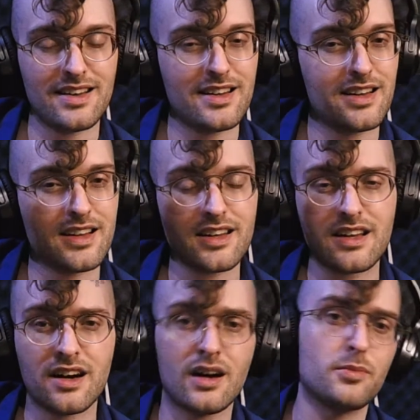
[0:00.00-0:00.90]
and
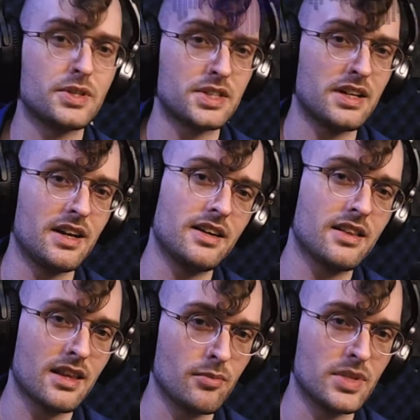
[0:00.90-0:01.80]
accomplish
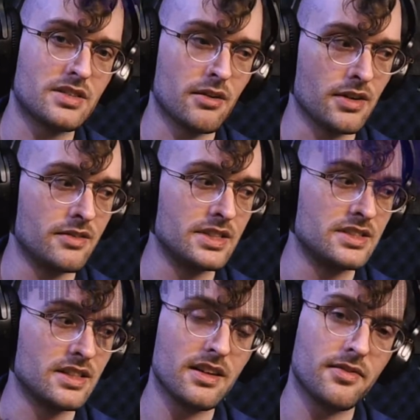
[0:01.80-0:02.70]
anything materially
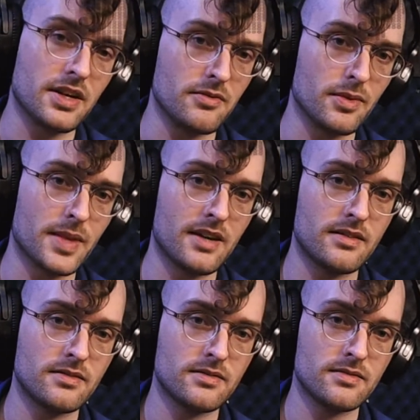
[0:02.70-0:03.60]
significant from that,
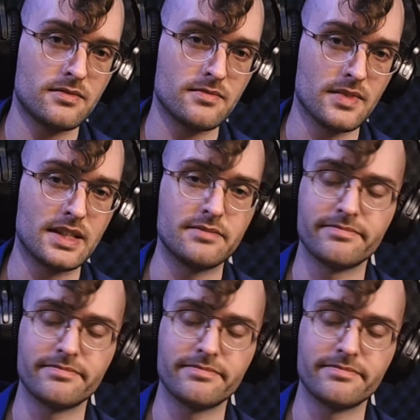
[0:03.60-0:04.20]
right?